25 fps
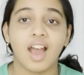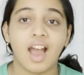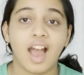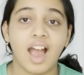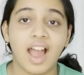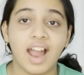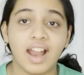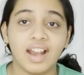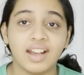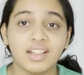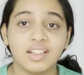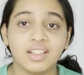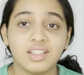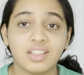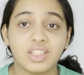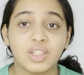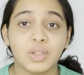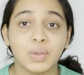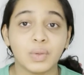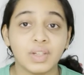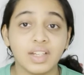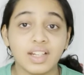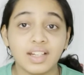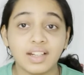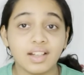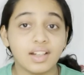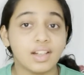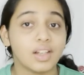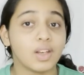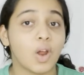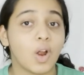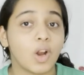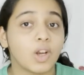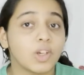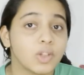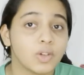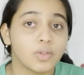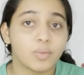and you need a
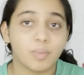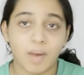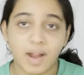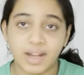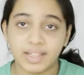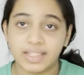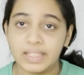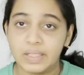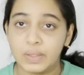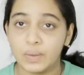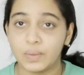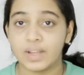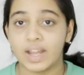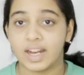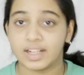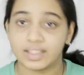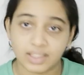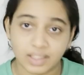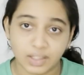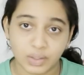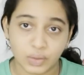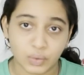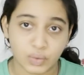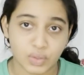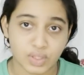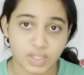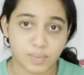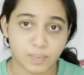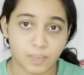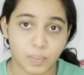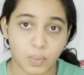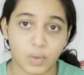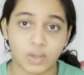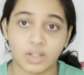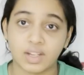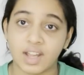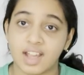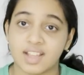lot of money to get into the
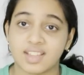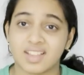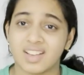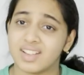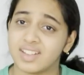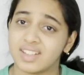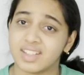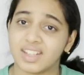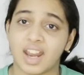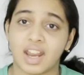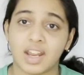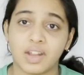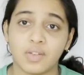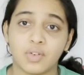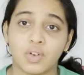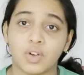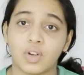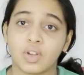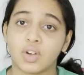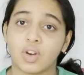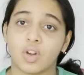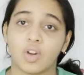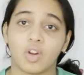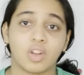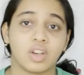sport as a driver